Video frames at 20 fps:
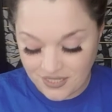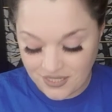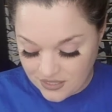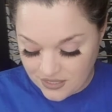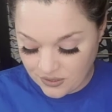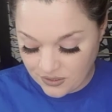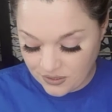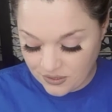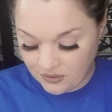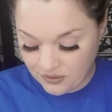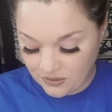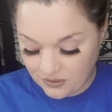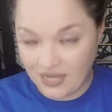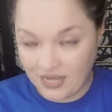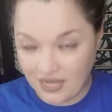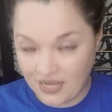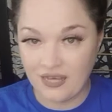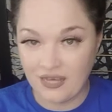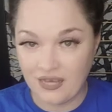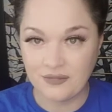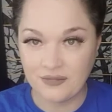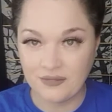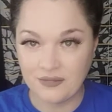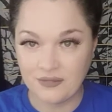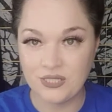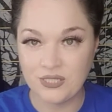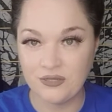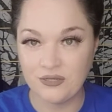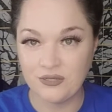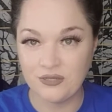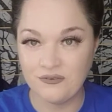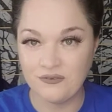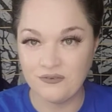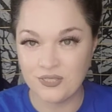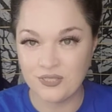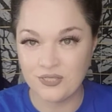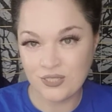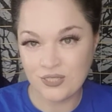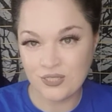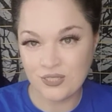So uh, let me show you for
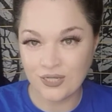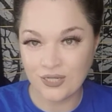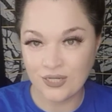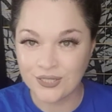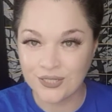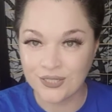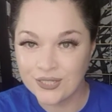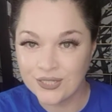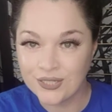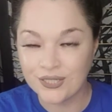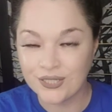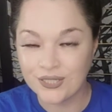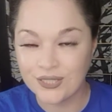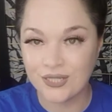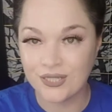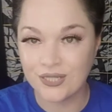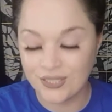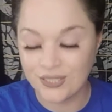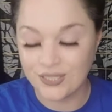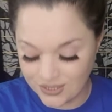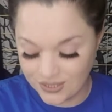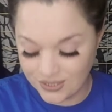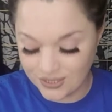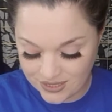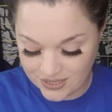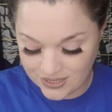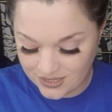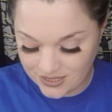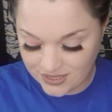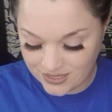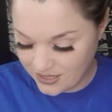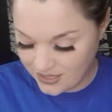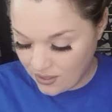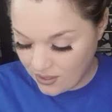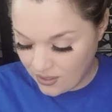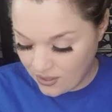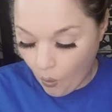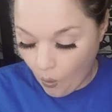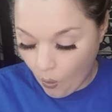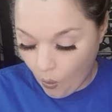starters.
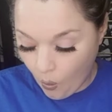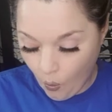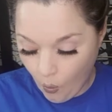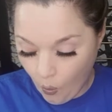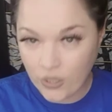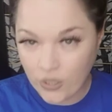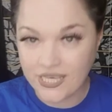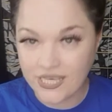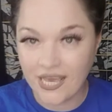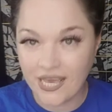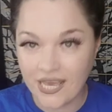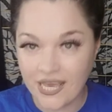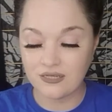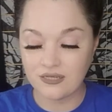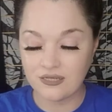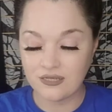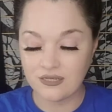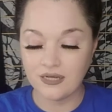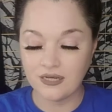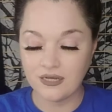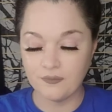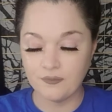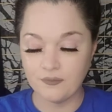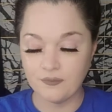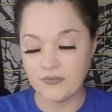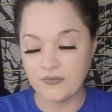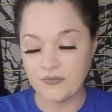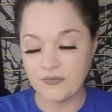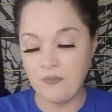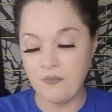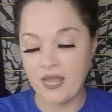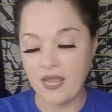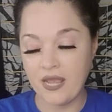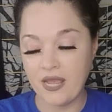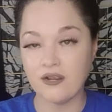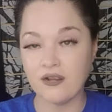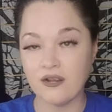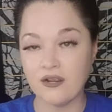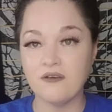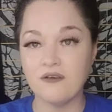Oh yeah, um, a
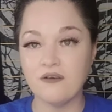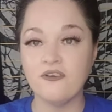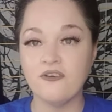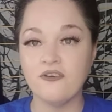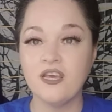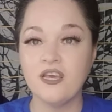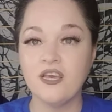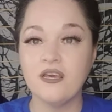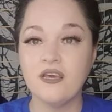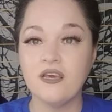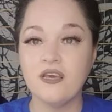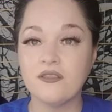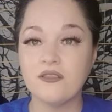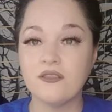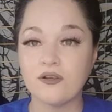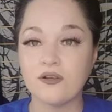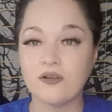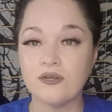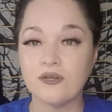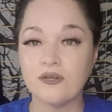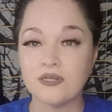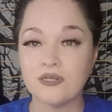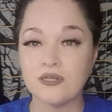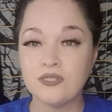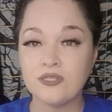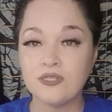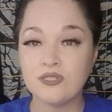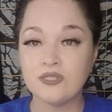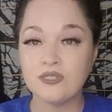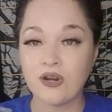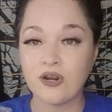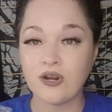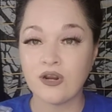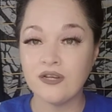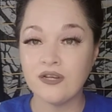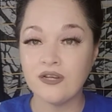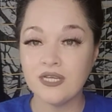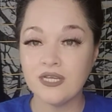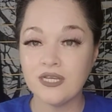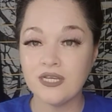pair of they're called star
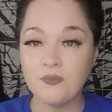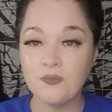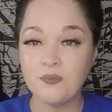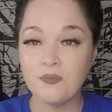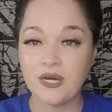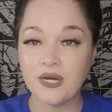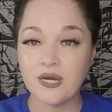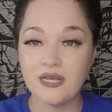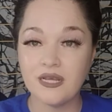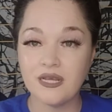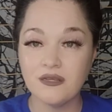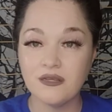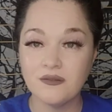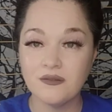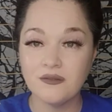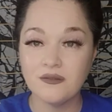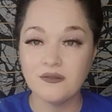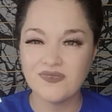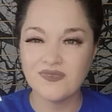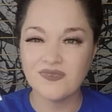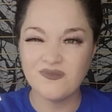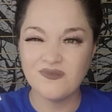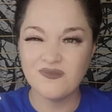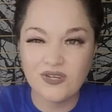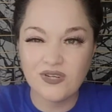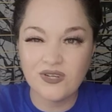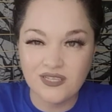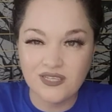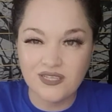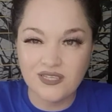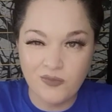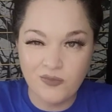earrings, but more or less